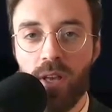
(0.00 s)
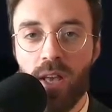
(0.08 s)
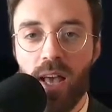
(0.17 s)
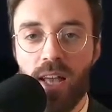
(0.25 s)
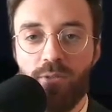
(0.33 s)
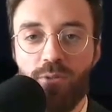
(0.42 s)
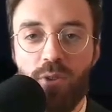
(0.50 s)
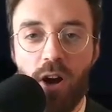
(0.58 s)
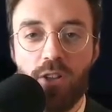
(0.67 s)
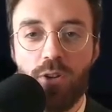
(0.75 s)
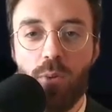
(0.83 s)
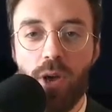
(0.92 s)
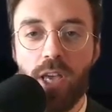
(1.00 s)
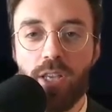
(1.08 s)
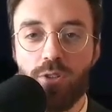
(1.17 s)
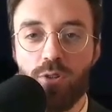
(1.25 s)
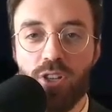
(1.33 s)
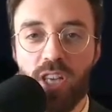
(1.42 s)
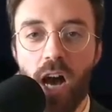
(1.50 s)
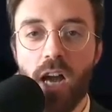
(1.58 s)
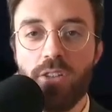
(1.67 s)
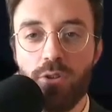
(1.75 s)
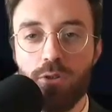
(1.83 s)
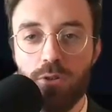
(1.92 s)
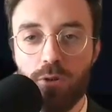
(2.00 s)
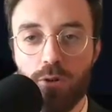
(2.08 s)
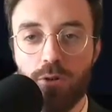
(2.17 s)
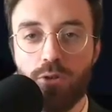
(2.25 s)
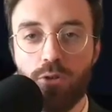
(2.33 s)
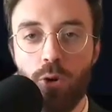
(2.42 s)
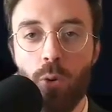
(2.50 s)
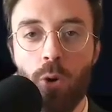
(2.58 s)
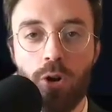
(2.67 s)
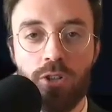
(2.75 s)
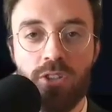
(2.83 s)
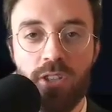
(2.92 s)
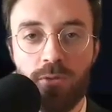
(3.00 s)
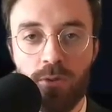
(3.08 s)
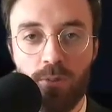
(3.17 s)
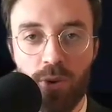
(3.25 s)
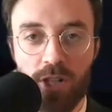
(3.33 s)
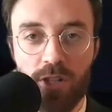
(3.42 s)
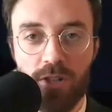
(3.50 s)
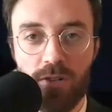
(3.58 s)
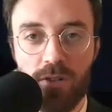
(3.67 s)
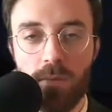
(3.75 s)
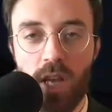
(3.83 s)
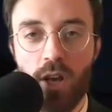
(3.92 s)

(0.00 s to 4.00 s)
and find a way to guide users towards different branches.